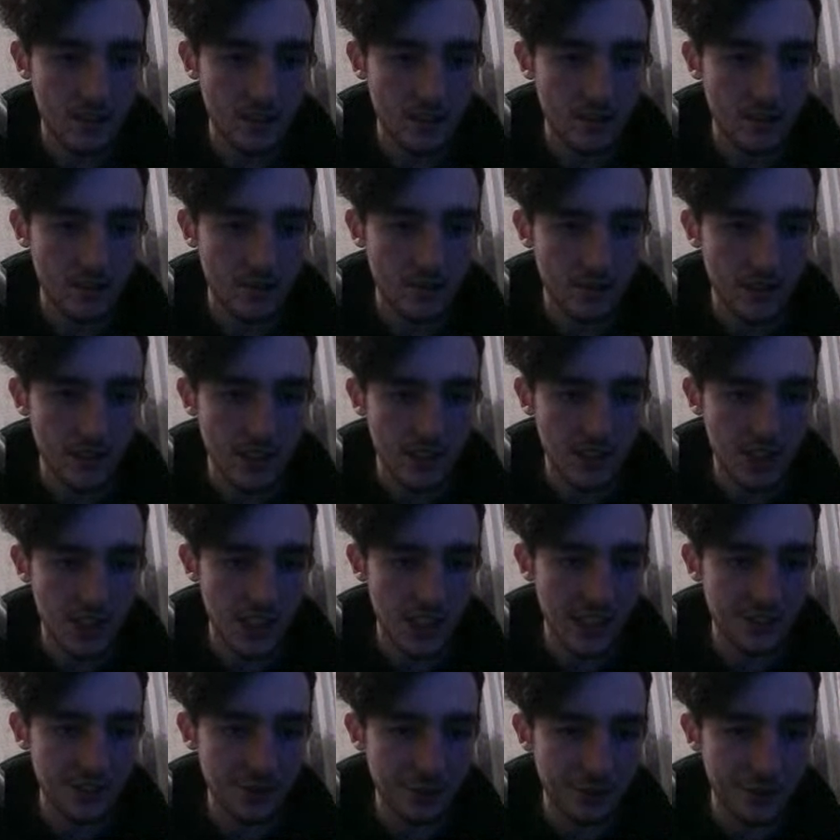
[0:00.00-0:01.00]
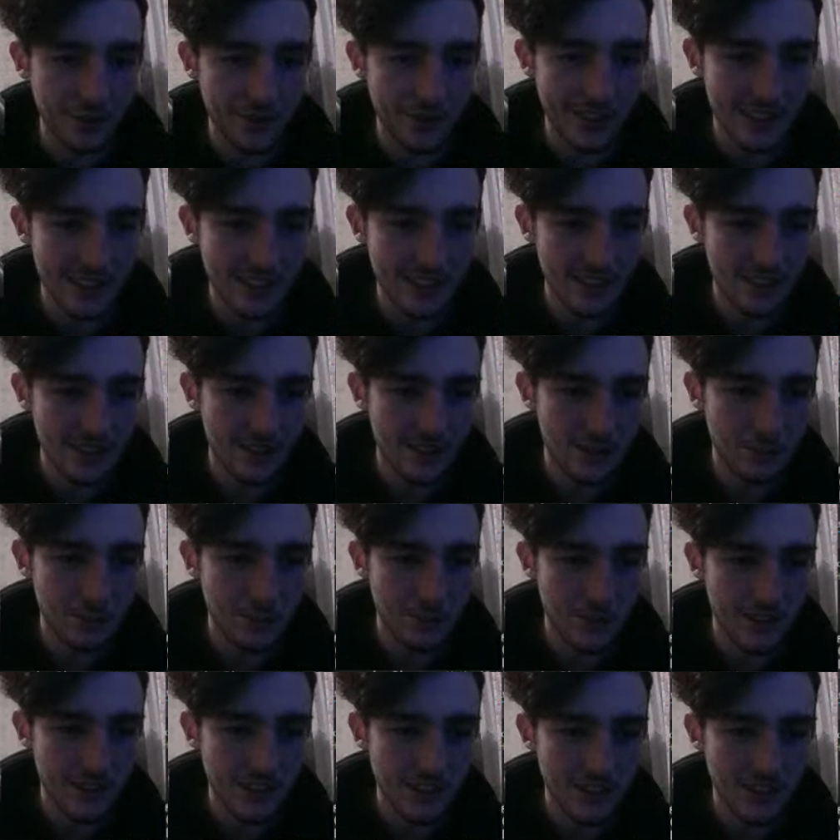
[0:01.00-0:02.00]
We need to change all these to
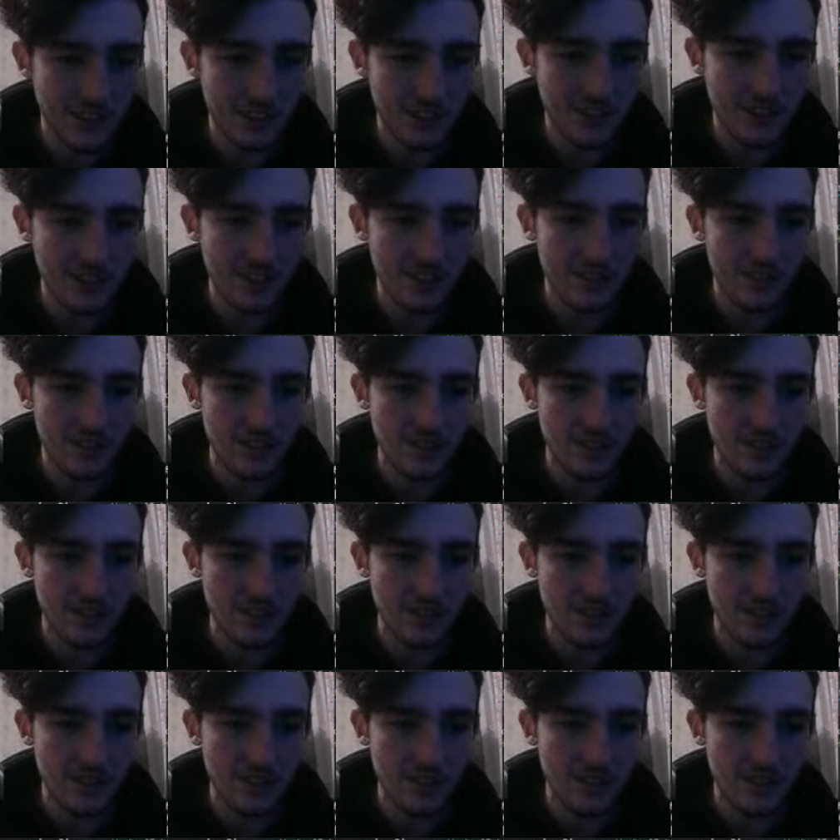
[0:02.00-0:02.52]
positions.